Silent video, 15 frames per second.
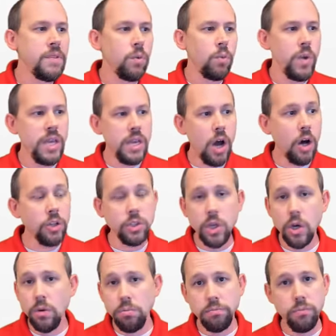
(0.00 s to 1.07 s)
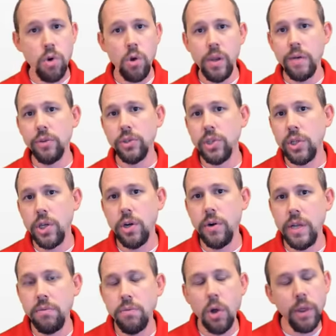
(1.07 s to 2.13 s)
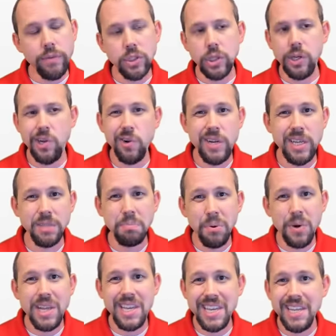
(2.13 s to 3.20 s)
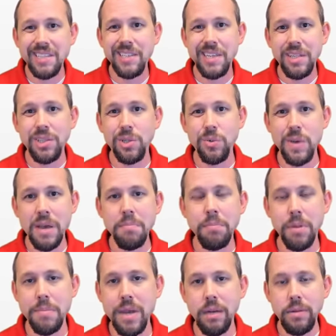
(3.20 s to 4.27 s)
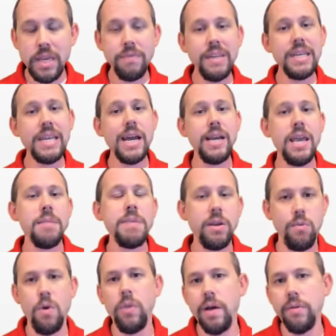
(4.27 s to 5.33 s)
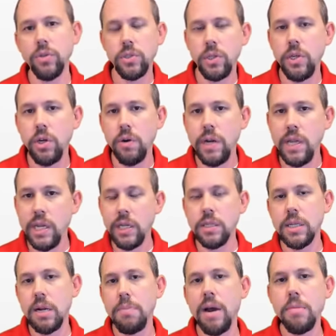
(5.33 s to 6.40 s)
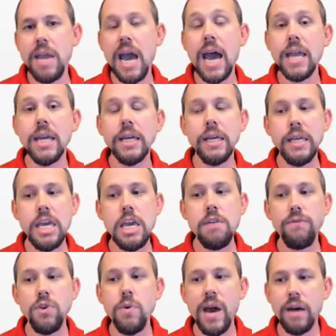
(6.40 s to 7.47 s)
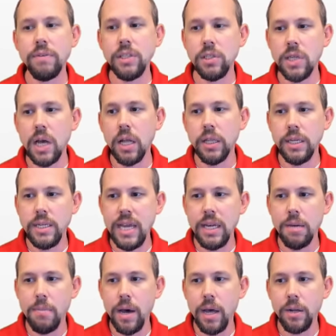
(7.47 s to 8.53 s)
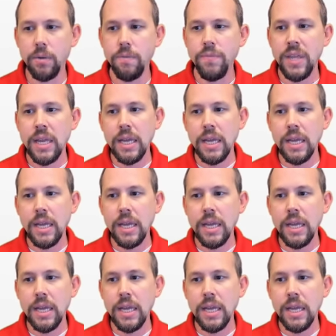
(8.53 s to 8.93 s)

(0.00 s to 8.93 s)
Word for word: We also, row level security. Row level security is pretty easy to implement, even dynamic row level security inside of Power BI, if you have a solid data model.